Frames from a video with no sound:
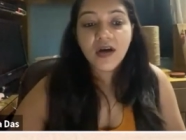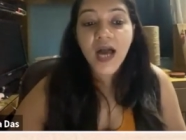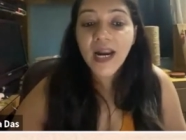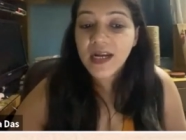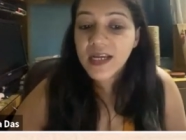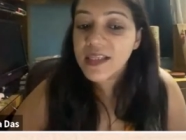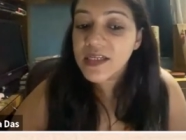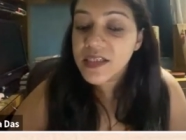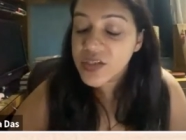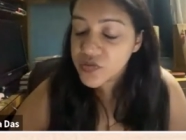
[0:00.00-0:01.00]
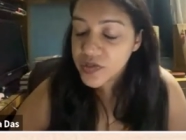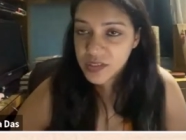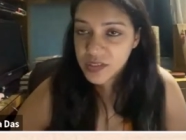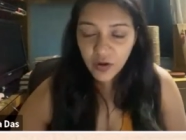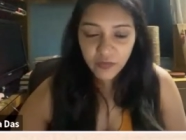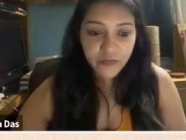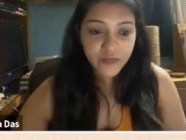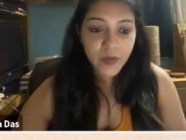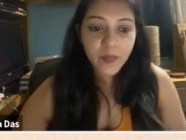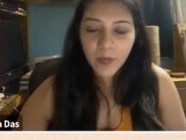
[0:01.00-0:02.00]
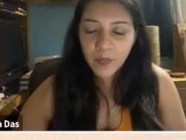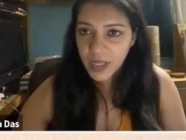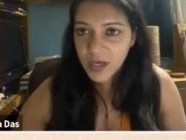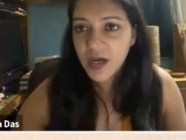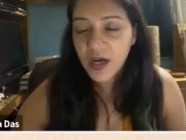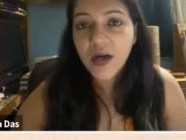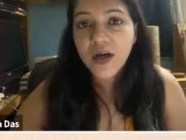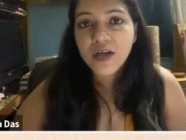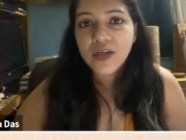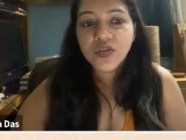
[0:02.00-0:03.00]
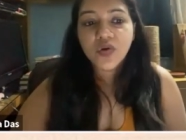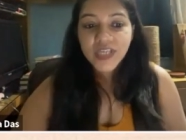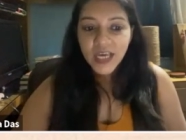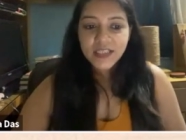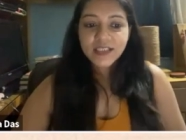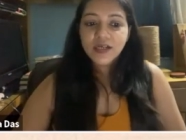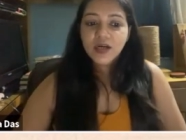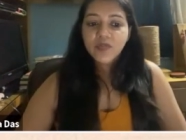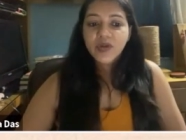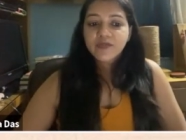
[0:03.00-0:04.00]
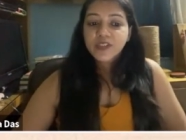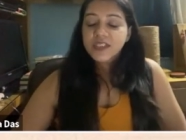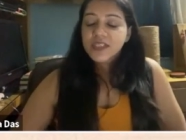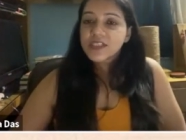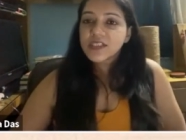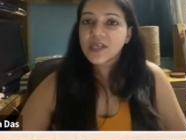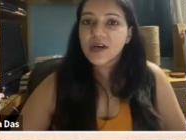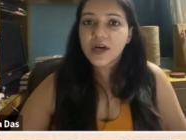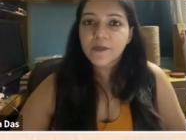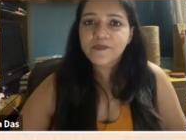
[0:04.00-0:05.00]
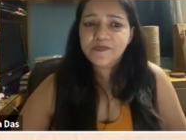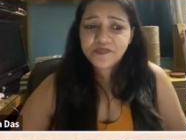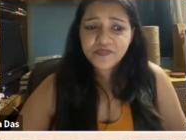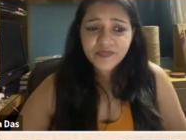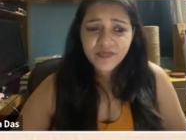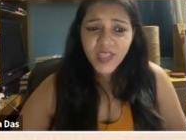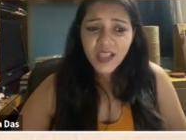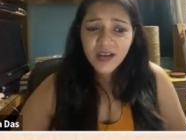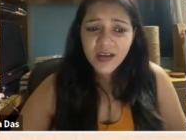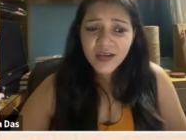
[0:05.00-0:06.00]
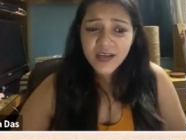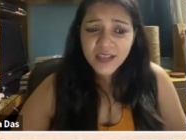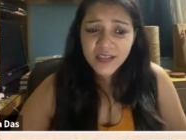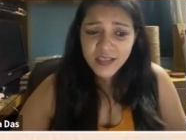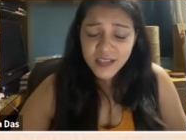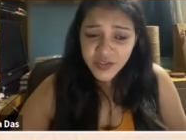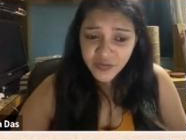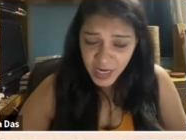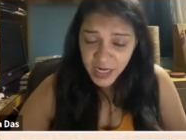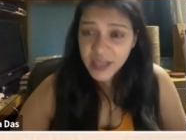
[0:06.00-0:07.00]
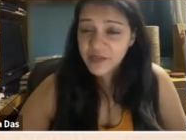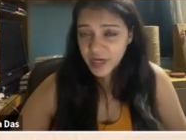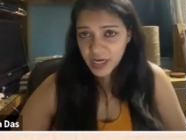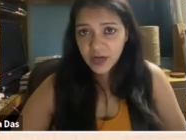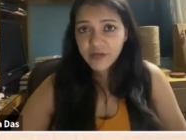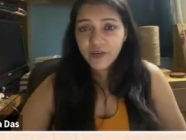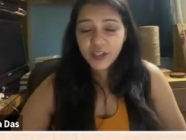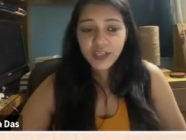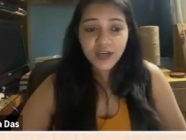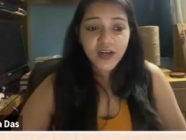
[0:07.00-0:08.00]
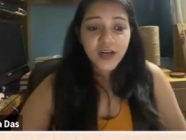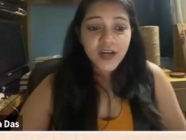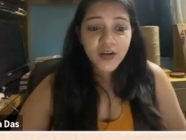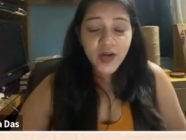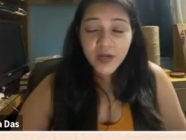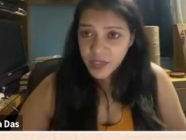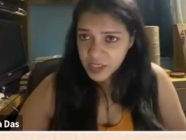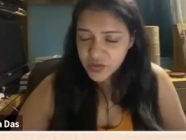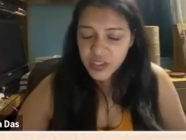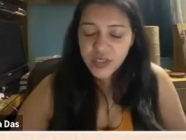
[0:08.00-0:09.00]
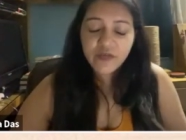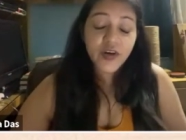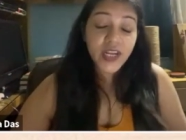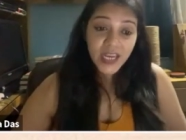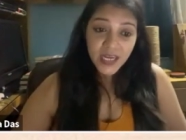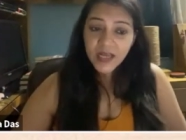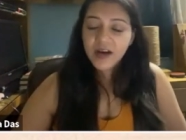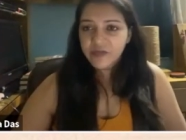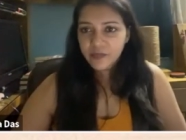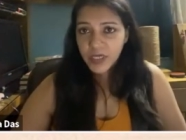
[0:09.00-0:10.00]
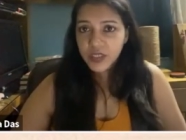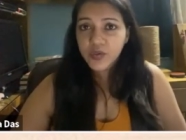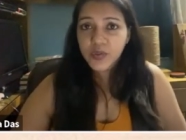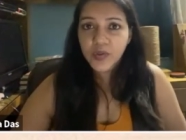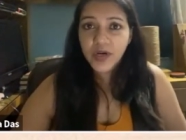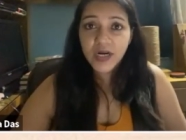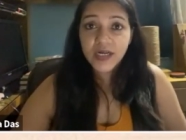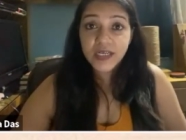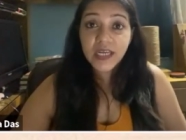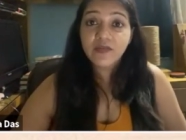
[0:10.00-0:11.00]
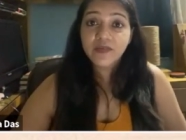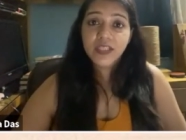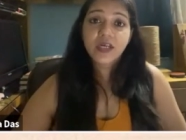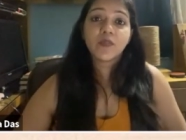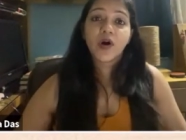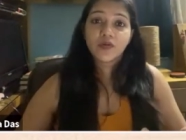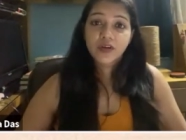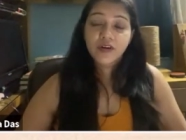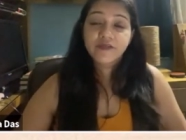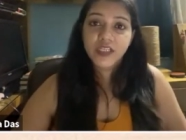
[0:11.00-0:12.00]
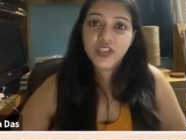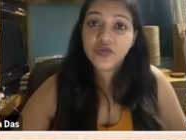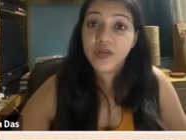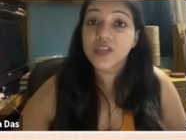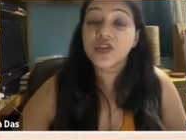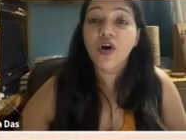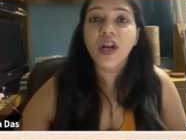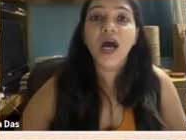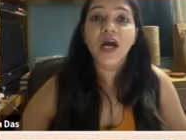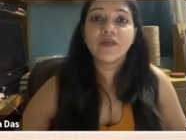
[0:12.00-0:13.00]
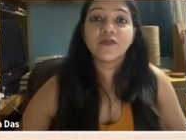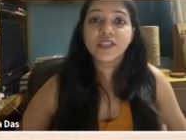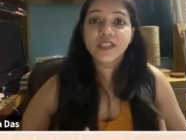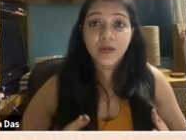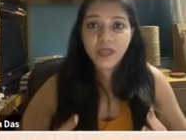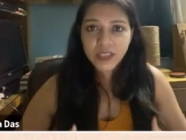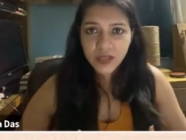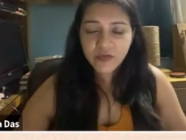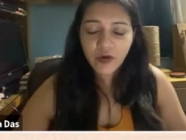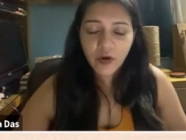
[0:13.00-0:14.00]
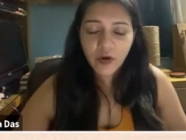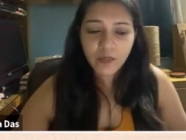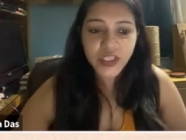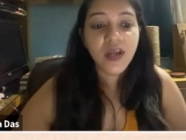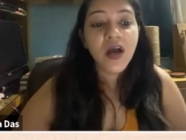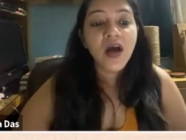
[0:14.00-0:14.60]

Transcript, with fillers: handling the distrust of the public so yes uh, this is uh, uh, this is really difficult for the you know administration for any government to uh, deal with the amount of distrust or i would say misinformation